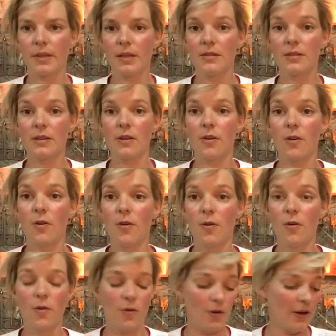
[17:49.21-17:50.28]

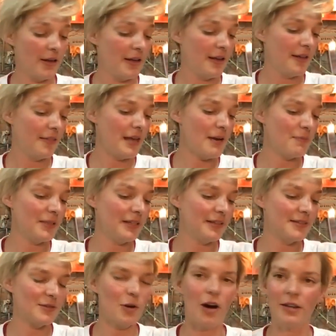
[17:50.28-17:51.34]
So that
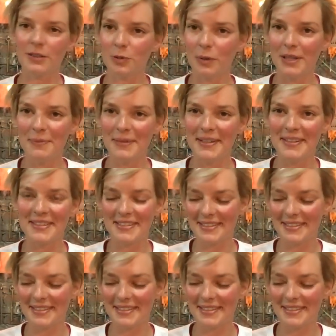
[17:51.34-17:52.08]
means, oh, twenty minutes.